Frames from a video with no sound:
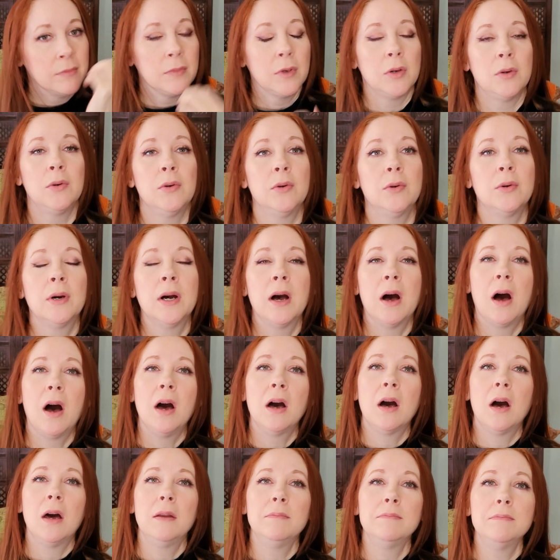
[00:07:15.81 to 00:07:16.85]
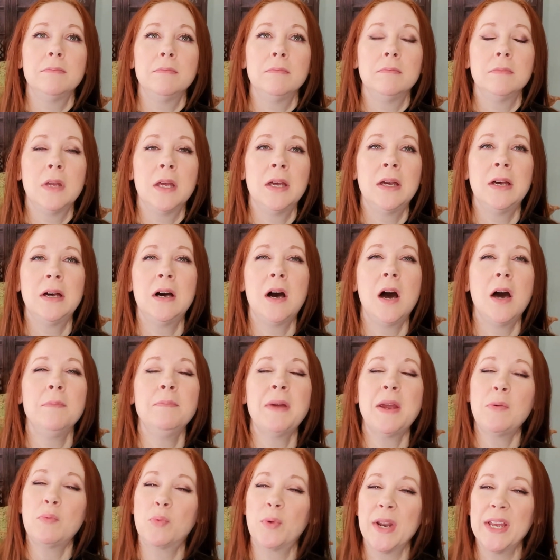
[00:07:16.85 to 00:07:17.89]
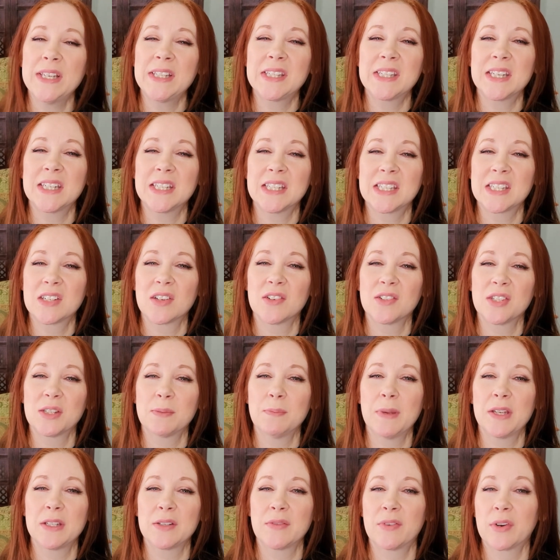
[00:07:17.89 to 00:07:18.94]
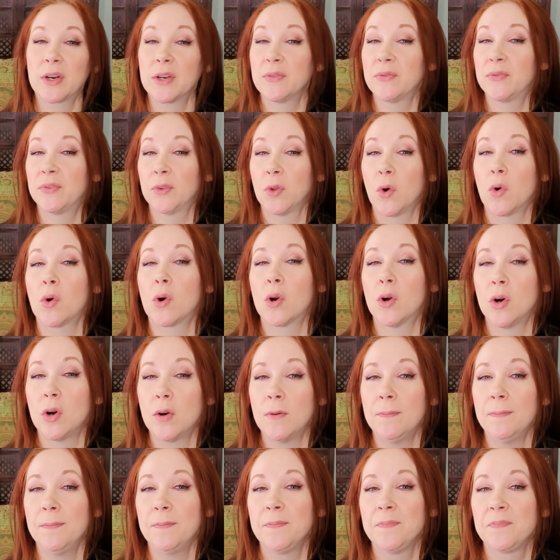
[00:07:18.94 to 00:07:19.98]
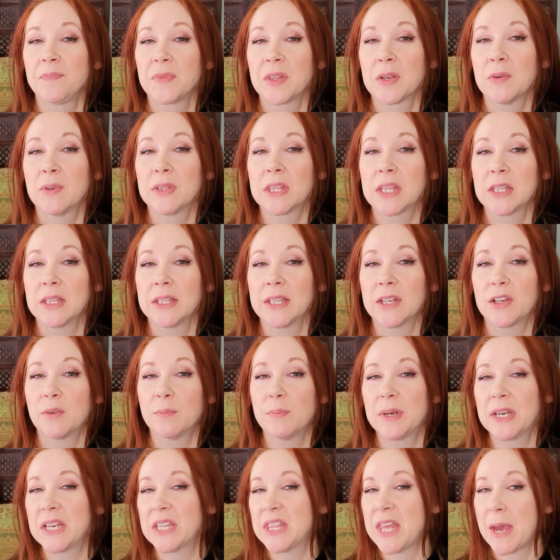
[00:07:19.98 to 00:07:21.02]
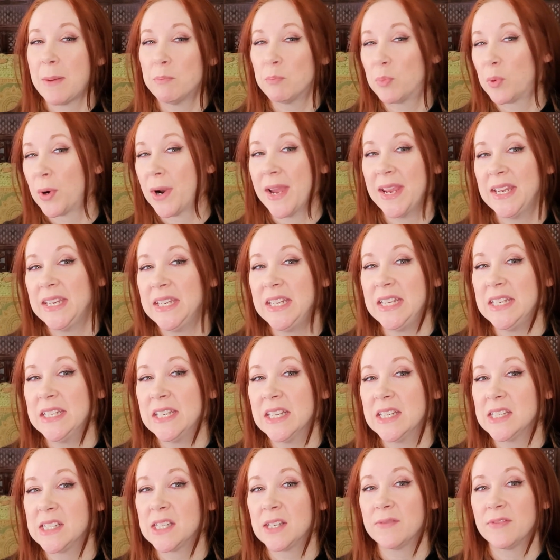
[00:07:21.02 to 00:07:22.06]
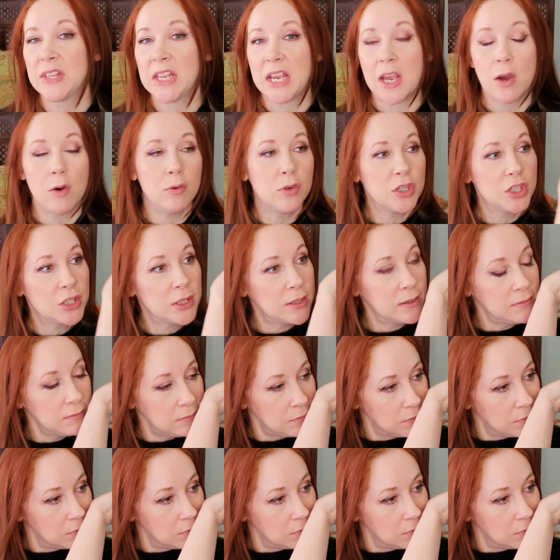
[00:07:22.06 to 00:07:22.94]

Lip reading: ooh, on my wrist, it still smells very floral with a little bit of that brininess of the ocean.